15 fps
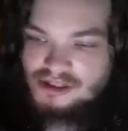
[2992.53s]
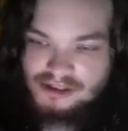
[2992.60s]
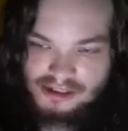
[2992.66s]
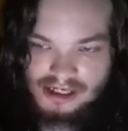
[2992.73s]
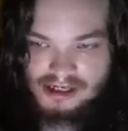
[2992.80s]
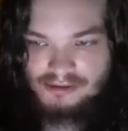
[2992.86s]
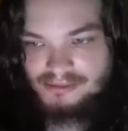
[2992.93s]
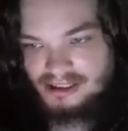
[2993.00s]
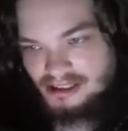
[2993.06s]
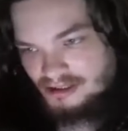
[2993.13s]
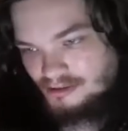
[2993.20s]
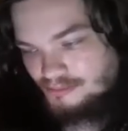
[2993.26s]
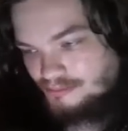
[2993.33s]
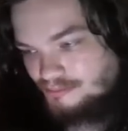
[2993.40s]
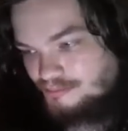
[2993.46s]
No,
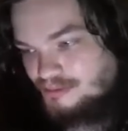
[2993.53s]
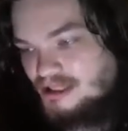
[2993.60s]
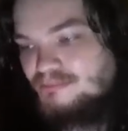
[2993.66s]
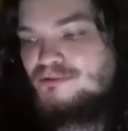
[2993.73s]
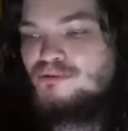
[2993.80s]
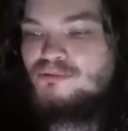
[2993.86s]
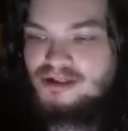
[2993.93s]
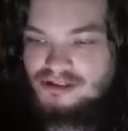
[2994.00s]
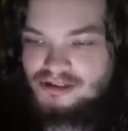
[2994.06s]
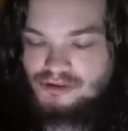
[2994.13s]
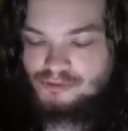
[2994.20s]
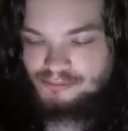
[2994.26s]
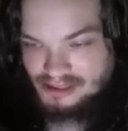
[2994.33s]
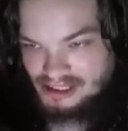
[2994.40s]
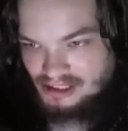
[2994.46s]
man. People want
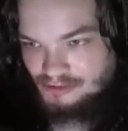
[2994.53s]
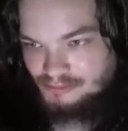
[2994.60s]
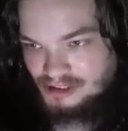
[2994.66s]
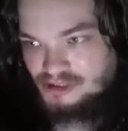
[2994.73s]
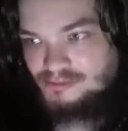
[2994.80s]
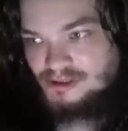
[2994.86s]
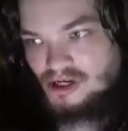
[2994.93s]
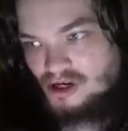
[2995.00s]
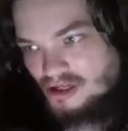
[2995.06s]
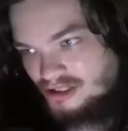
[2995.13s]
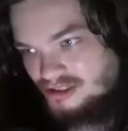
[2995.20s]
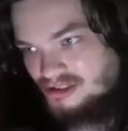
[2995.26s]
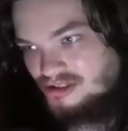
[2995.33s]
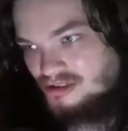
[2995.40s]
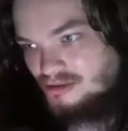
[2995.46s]
you banned because my
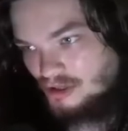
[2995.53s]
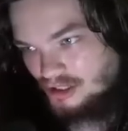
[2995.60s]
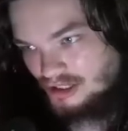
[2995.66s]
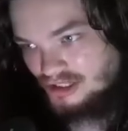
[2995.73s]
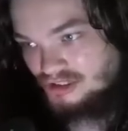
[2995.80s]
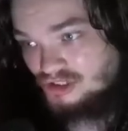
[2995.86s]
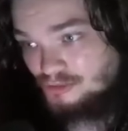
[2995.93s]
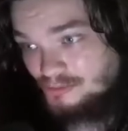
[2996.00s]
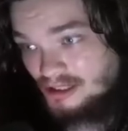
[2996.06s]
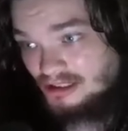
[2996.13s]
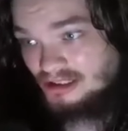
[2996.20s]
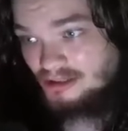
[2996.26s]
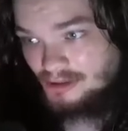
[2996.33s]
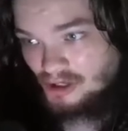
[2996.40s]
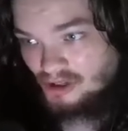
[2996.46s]
audience audience is
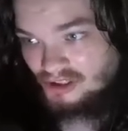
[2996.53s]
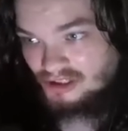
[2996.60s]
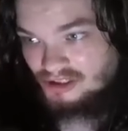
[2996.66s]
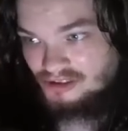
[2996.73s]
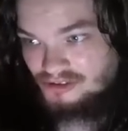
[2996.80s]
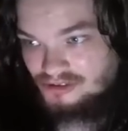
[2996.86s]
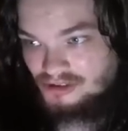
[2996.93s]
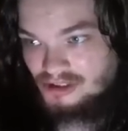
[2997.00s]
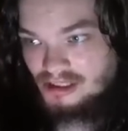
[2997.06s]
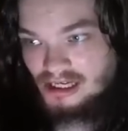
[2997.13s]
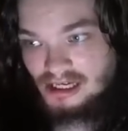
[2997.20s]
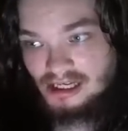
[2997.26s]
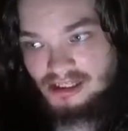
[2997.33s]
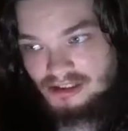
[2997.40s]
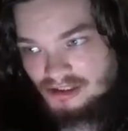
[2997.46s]
mainly Americans.
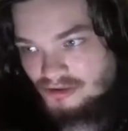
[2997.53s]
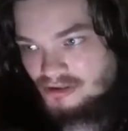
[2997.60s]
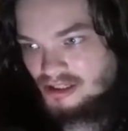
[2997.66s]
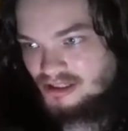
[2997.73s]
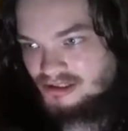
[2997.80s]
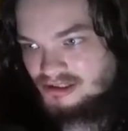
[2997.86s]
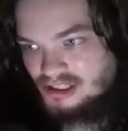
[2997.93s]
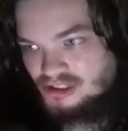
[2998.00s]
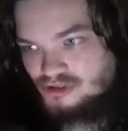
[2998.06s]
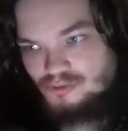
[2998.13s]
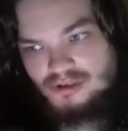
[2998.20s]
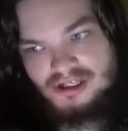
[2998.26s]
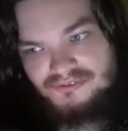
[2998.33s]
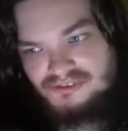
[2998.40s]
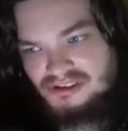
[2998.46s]
And in the United States,
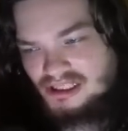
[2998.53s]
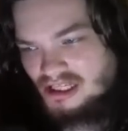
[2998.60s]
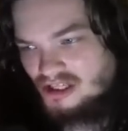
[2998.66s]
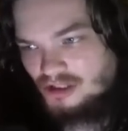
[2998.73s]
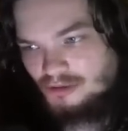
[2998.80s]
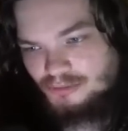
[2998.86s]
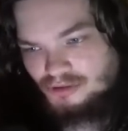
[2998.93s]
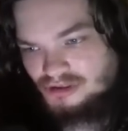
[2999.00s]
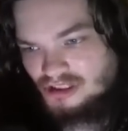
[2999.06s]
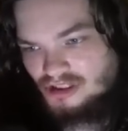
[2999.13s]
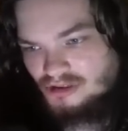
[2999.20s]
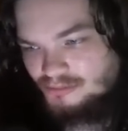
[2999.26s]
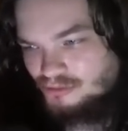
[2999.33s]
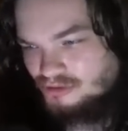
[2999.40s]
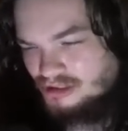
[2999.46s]
we have terrible,
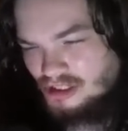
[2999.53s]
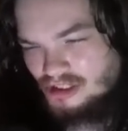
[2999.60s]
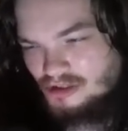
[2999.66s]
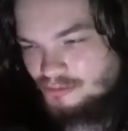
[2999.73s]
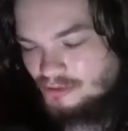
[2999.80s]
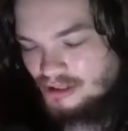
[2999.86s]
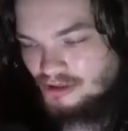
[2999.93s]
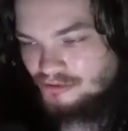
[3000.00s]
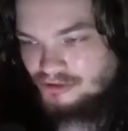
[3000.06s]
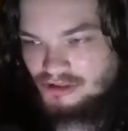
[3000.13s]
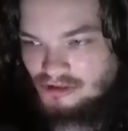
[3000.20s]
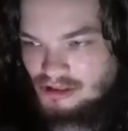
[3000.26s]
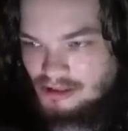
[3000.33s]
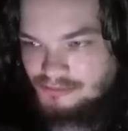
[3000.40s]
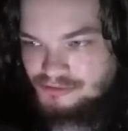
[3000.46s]
terrible, terrible
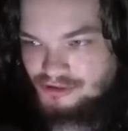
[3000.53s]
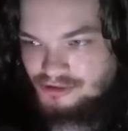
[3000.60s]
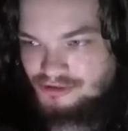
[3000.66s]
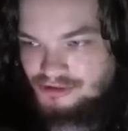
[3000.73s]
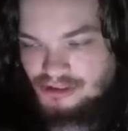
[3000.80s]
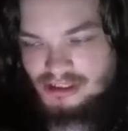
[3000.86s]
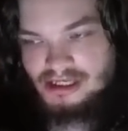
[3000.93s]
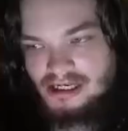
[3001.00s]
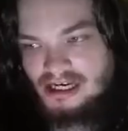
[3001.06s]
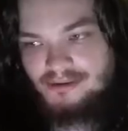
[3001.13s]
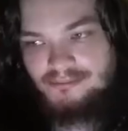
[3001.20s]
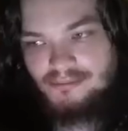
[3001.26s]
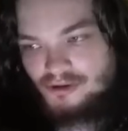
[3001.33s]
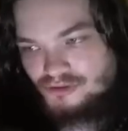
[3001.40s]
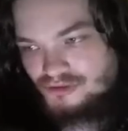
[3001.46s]
healthcare options.
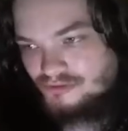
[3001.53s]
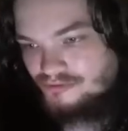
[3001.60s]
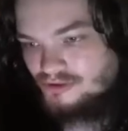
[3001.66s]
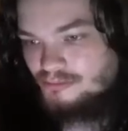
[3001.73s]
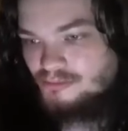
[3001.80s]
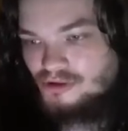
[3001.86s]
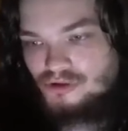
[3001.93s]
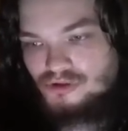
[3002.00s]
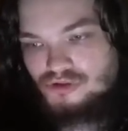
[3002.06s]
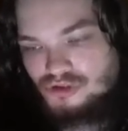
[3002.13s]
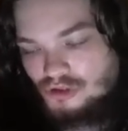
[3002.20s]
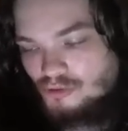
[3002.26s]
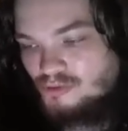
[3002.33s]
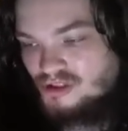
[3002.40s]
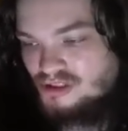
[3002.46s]
And most of them
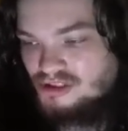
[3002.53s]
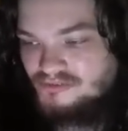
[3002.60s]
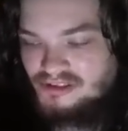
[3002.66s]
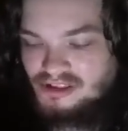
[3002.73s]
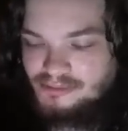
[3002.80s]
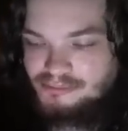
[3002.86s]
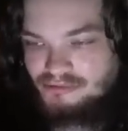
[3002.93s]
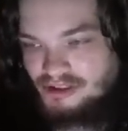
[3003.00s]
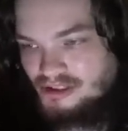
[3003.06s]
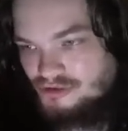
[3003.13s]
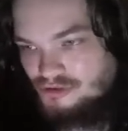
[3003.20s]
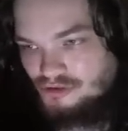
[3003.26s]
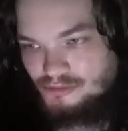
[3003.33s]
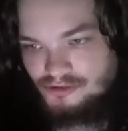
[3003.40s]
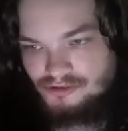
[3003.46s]
don't want to develop brain
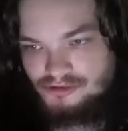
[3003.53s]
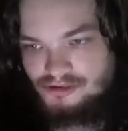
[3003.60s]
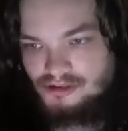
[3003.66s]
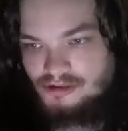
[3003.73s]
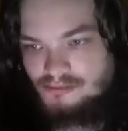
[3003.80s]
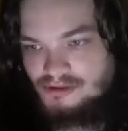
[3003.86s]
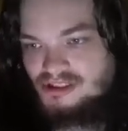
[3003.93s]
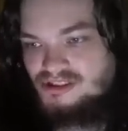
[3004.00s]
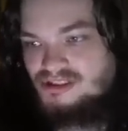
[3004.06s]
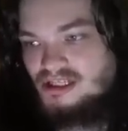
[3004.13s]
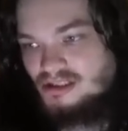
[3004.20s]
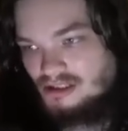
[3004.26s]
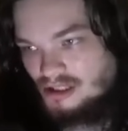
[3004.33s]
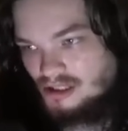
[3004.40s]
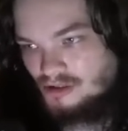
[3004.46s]
tumors because
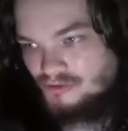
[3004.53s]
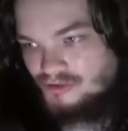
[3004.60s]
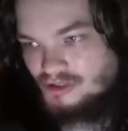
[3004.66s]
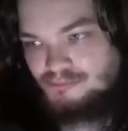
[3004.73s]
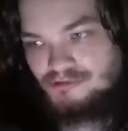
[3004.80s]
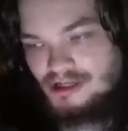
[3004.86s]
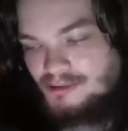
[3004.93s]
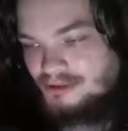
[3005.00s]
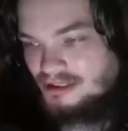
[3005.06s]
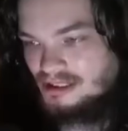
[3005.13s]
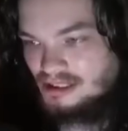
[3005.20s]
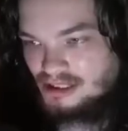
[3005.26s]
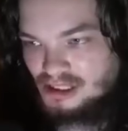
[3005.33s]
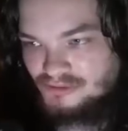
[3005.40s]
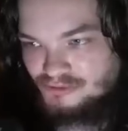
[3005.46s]
they know they probably
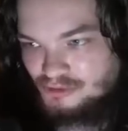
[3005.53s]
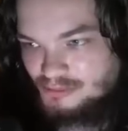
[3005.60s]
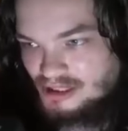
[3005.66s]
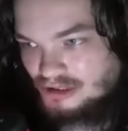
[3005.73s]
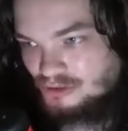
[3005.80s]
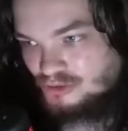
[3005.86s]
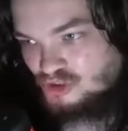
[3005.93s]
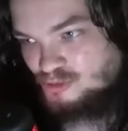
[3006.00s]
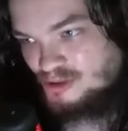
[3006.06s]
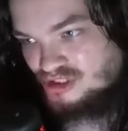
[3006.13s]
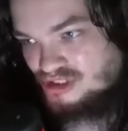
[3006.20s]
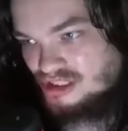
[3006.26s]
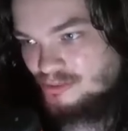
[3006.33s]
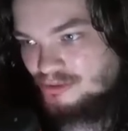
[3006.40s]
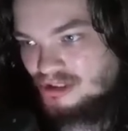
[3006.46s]
can't cover the medical
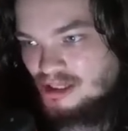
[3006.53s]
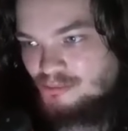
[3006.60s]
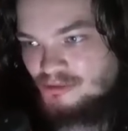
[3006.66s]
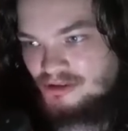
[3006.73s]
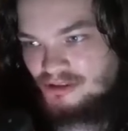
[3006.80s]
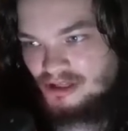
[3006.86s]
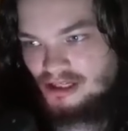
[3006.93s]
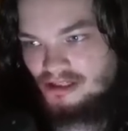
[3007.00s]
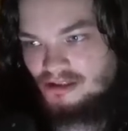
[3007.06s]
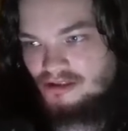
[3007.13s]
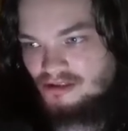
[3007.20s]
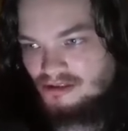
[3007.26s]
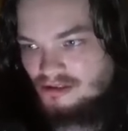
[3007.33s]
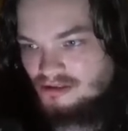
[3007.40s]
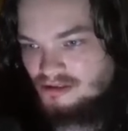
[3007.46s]
expenses that would come with that.
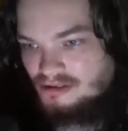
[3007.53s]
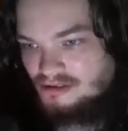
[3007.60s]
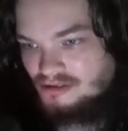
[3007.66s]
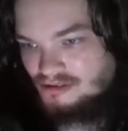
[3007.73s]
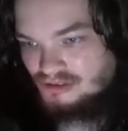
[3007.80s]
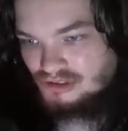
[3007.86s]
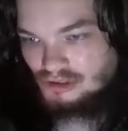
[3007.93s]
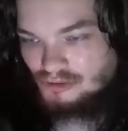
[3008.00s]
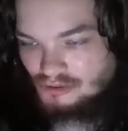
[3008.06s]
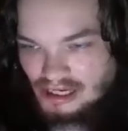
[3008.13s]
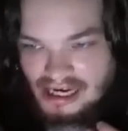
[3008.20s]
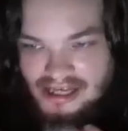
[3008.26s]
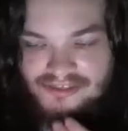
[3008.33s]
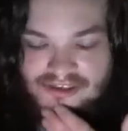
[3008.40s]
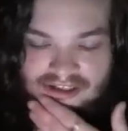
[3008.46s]
So
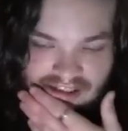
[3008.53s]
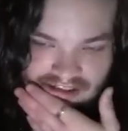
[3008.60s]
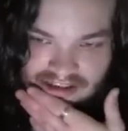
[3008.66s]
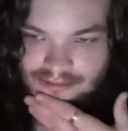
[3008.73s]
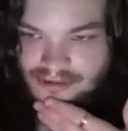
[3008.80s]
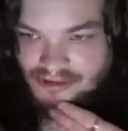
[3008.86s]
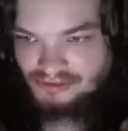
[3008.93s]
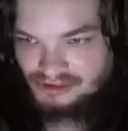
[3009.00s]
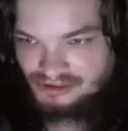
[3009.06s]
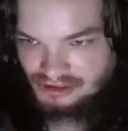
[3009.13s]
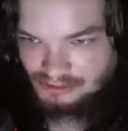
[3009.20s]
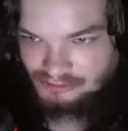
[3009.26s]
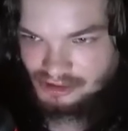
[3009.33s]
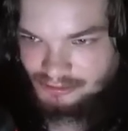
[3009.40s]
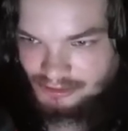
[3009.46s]
I think that's the main reason
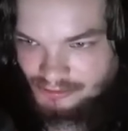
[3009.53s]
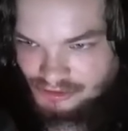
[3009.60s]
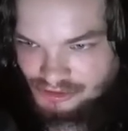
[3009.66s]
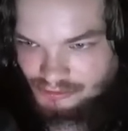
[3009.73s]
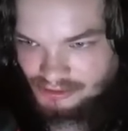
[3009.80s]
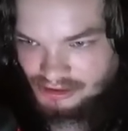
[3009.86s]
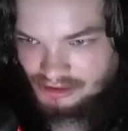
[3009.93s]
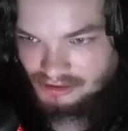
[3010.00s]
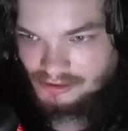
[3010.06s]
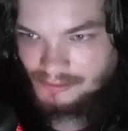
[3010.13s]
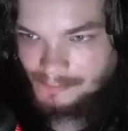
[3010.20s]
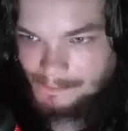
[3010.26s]
they probably want you banned.